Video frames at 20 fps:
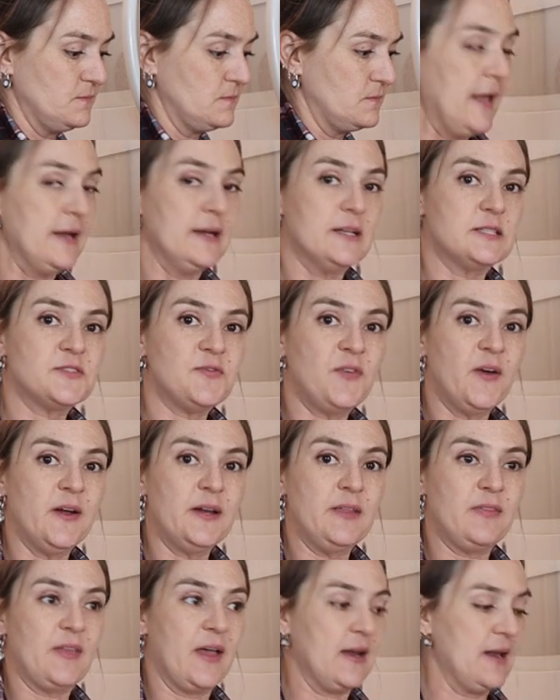And it's
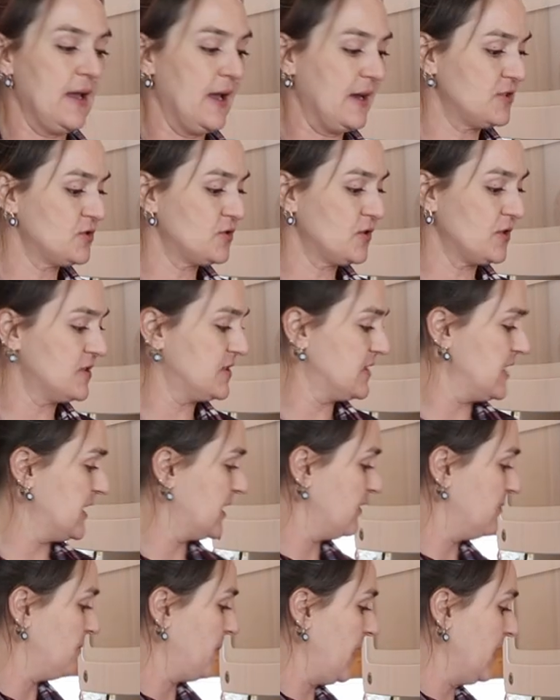funny, that extra
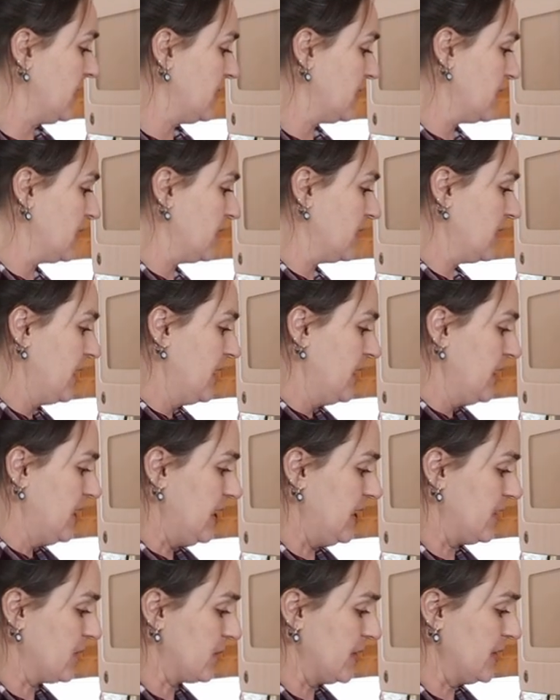stick of butter,
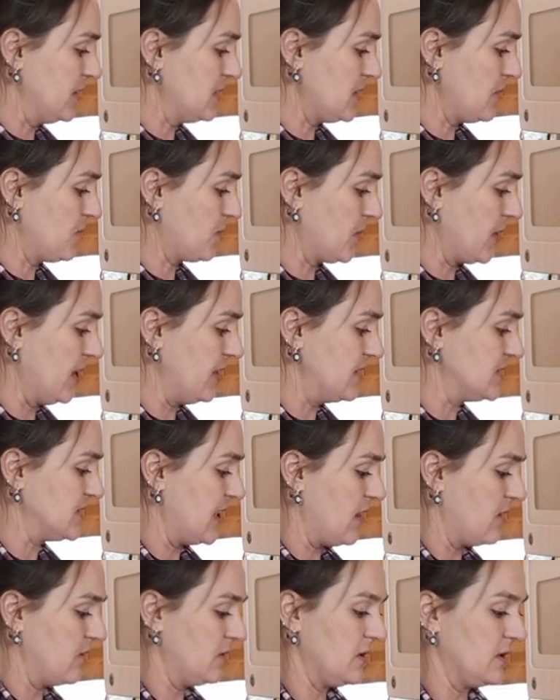it really brings
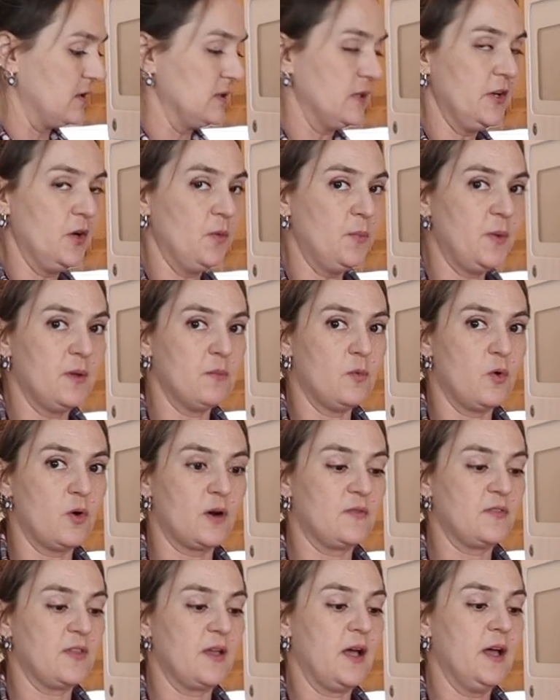out a little bit
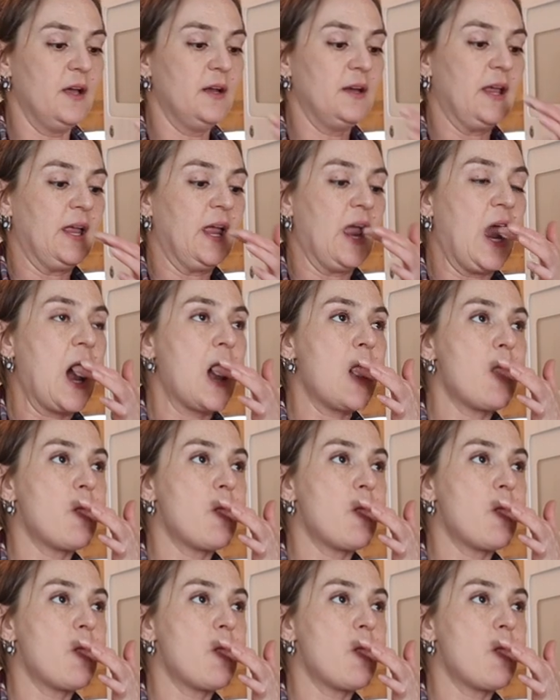more of the honey.